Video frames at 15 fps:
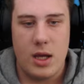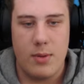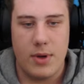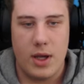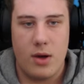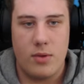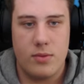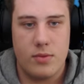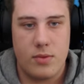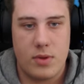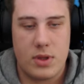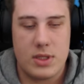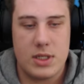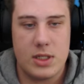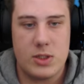Here we go.
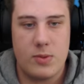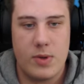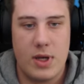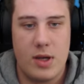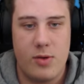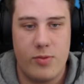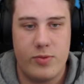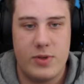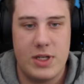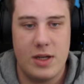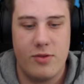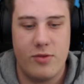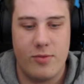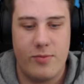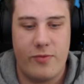Since we
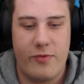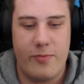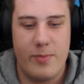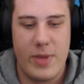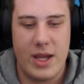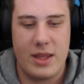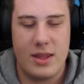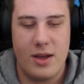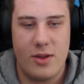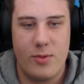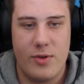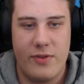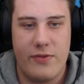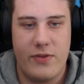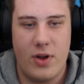did make the other
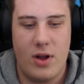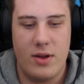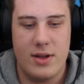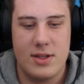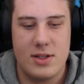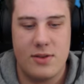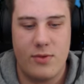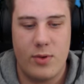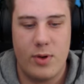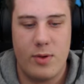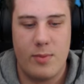one fall into the void,